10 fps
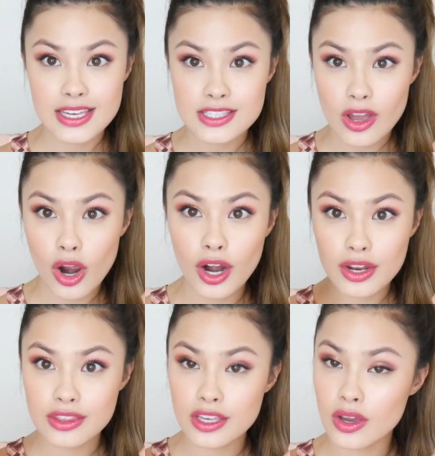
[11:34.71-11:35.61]
These
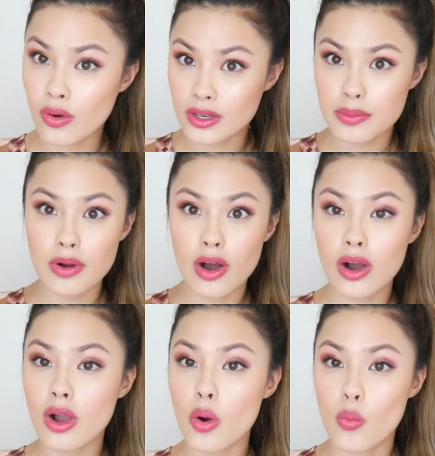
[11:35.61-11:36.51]
are the
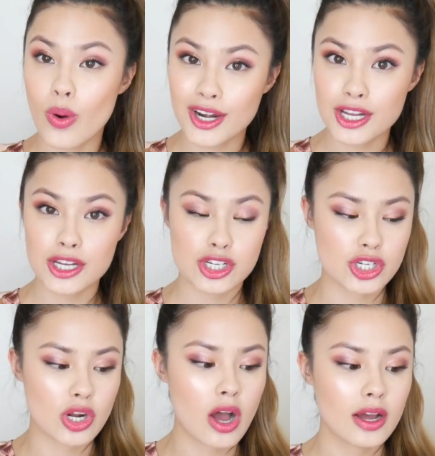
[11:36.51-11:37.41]
Olemong
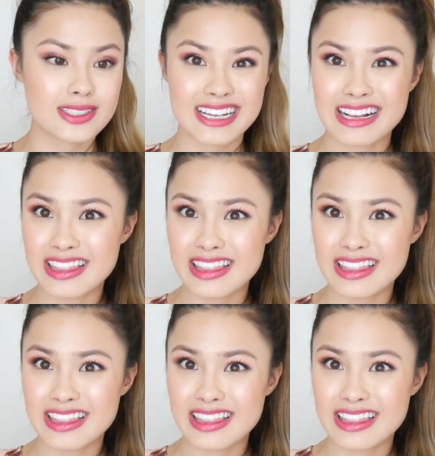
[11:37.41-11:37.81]
one-shot